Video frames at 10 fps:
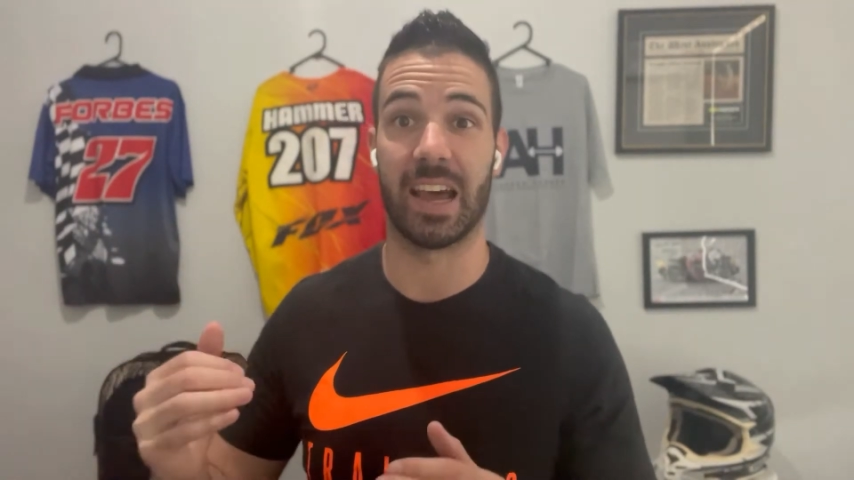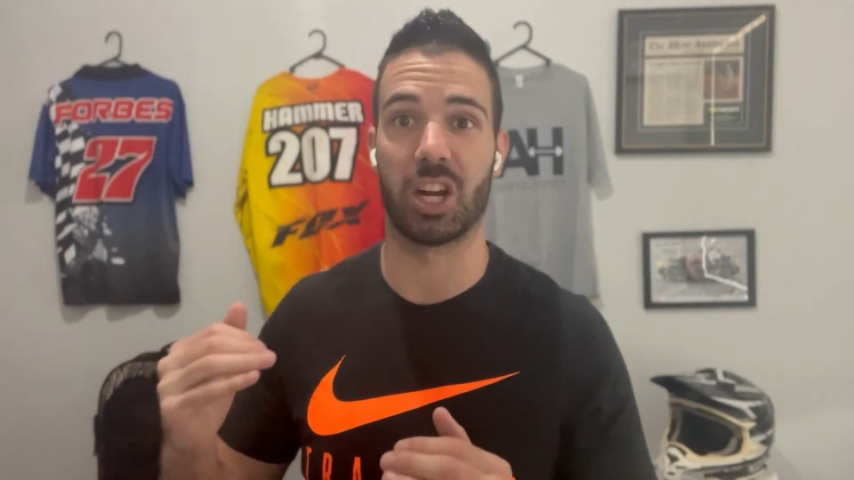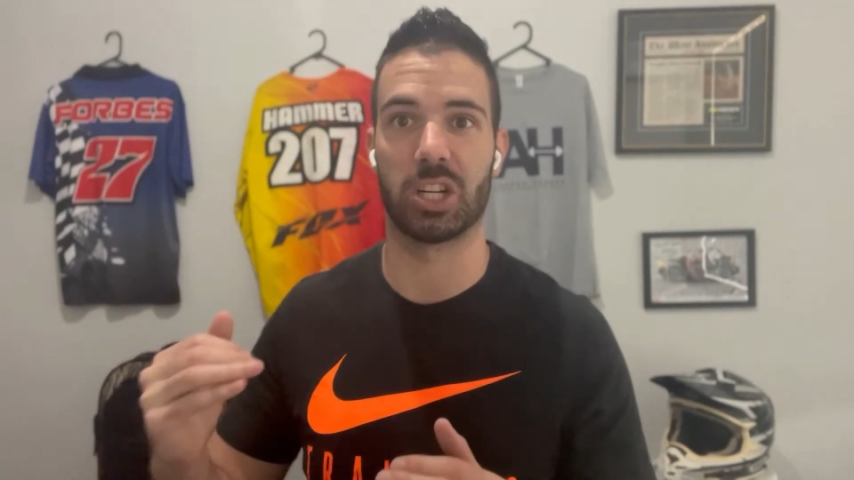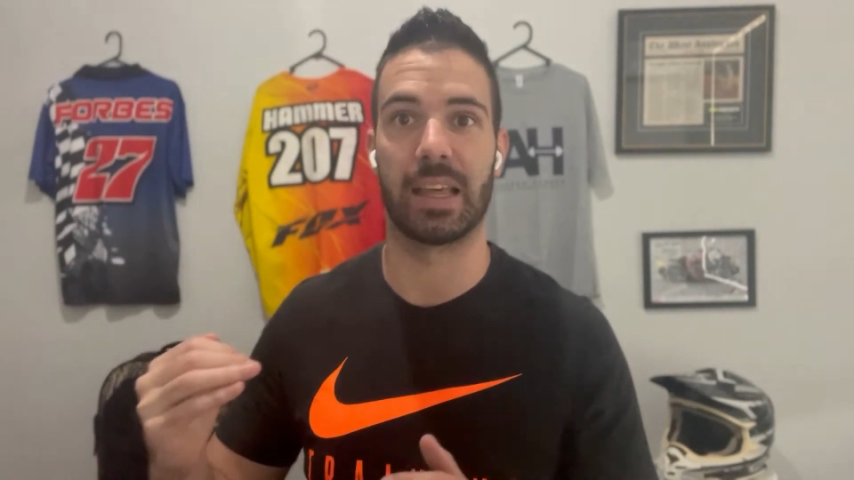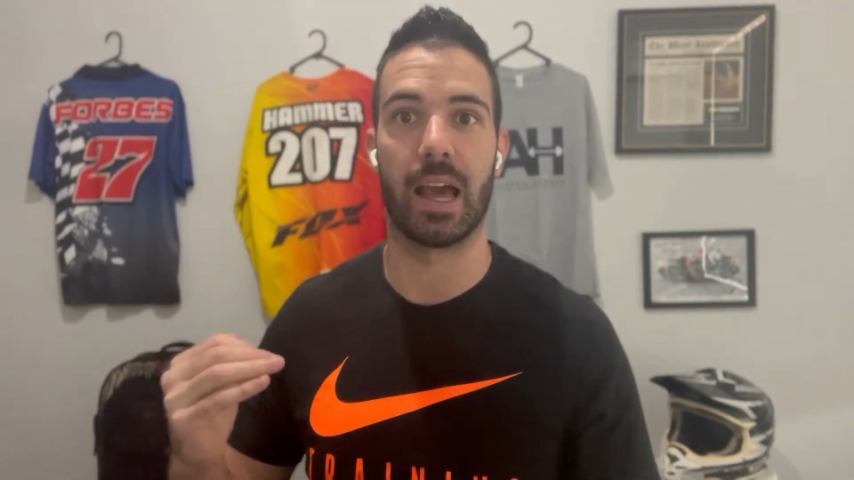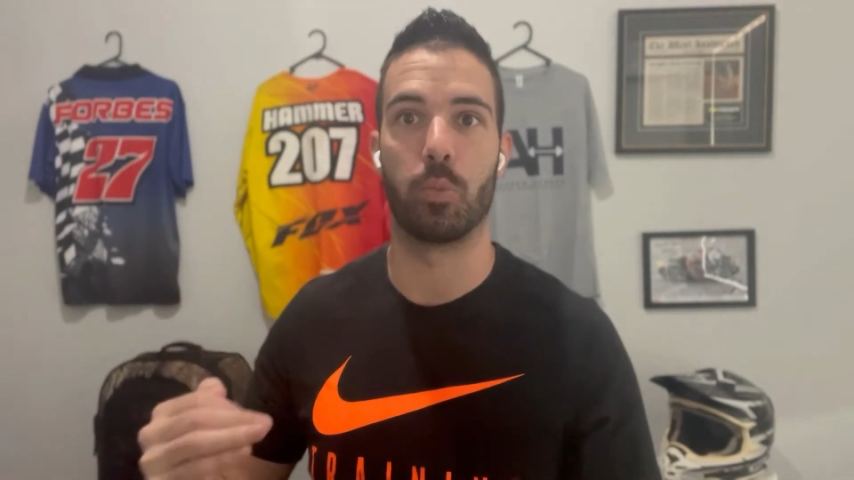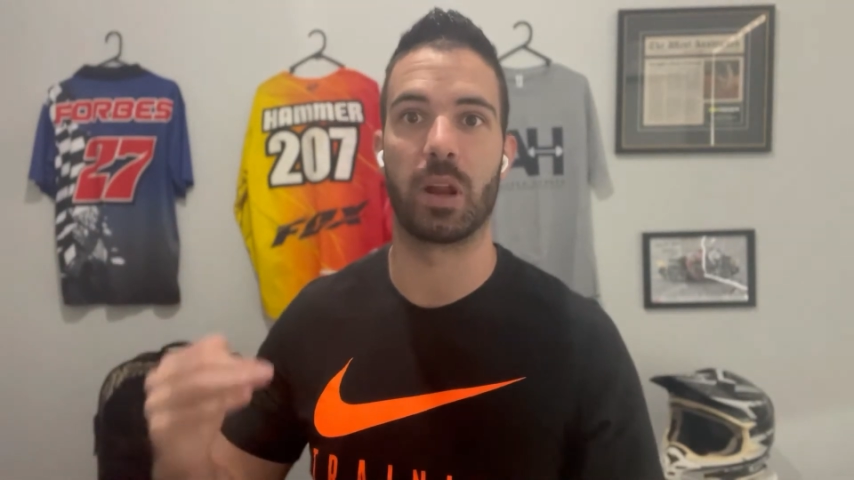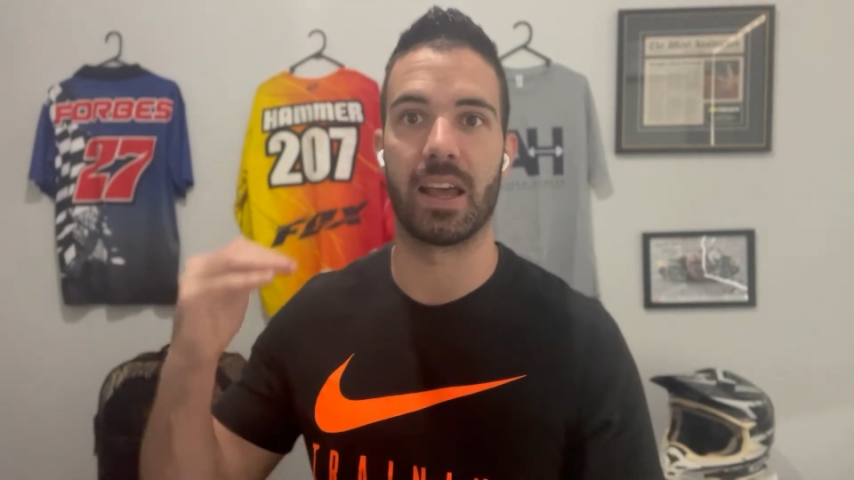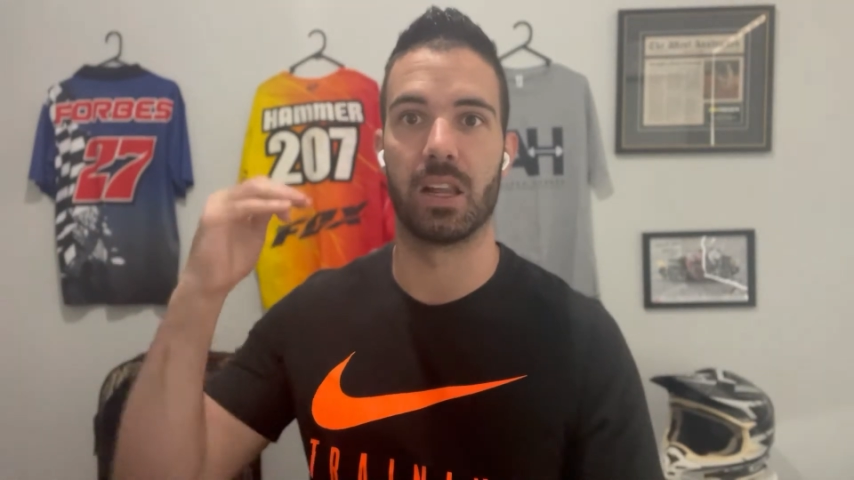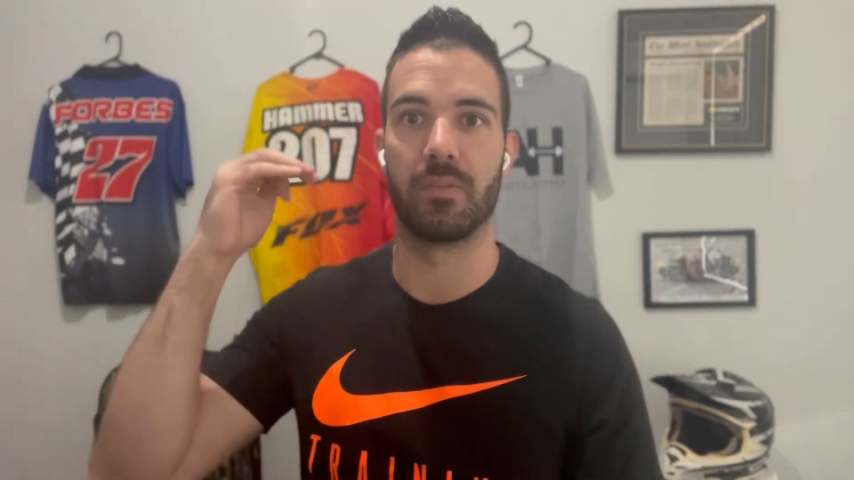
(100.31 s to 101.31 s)
actually able
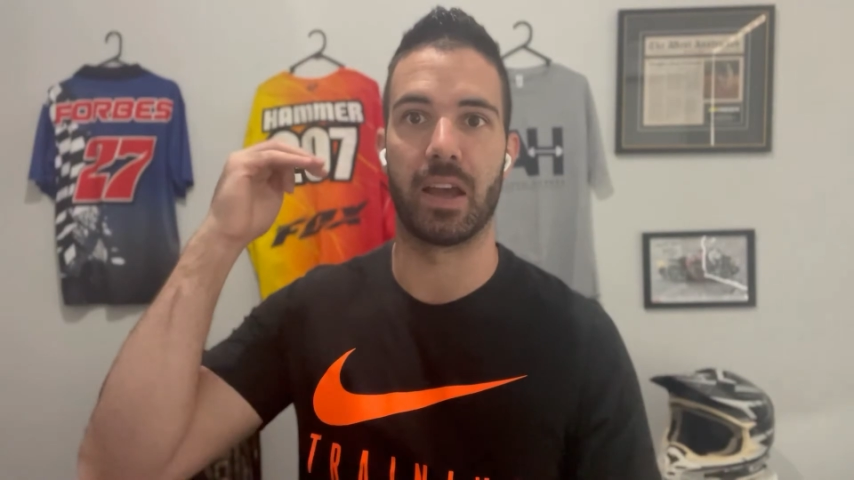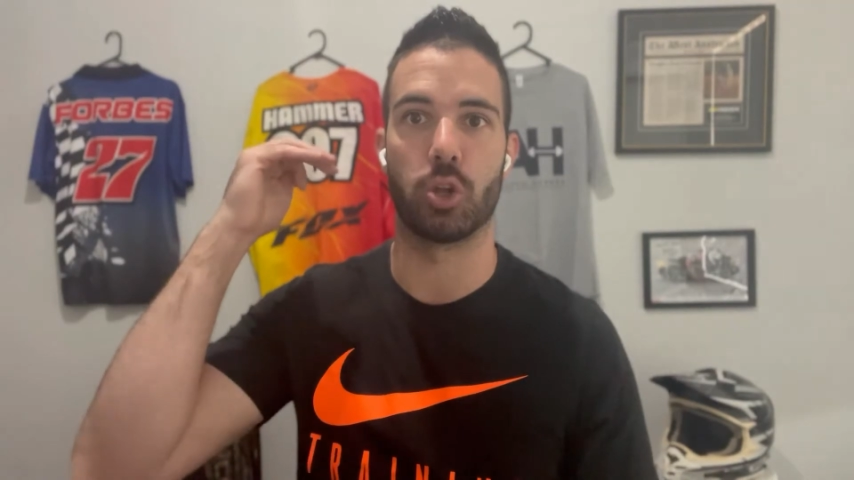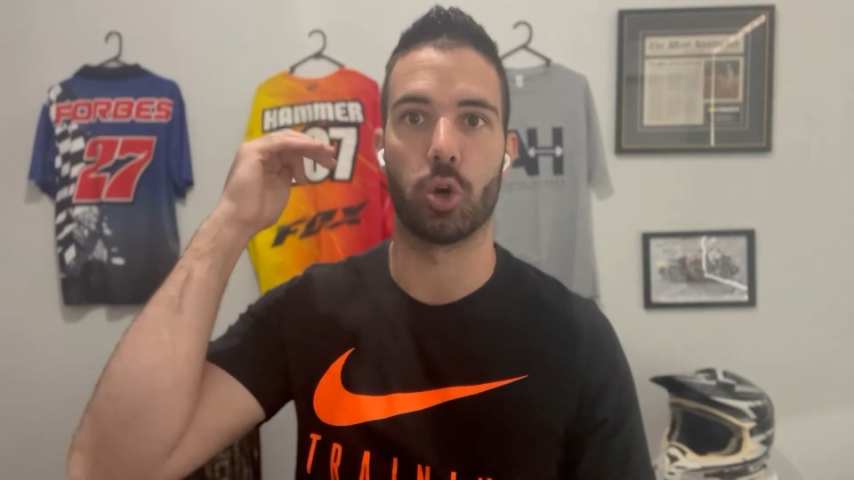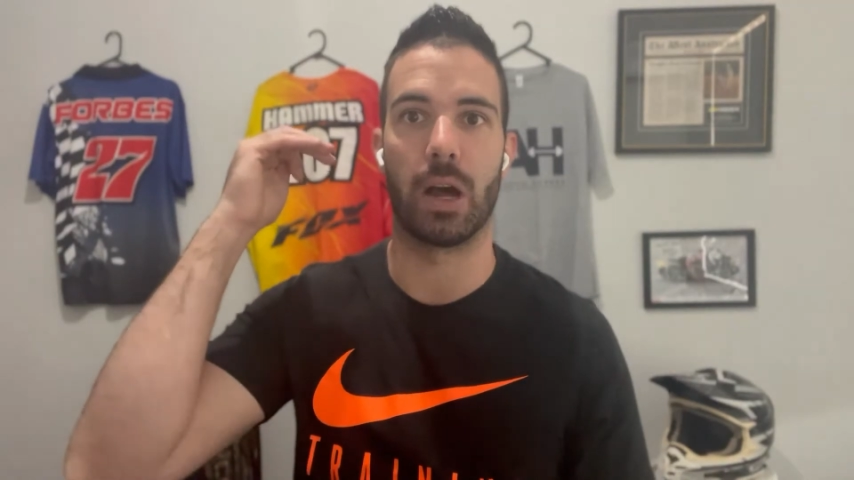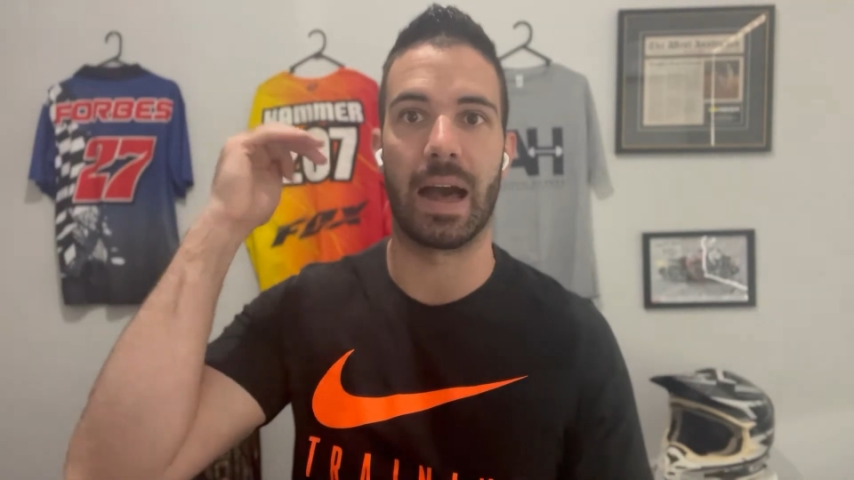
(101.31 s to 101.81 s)
to elevate your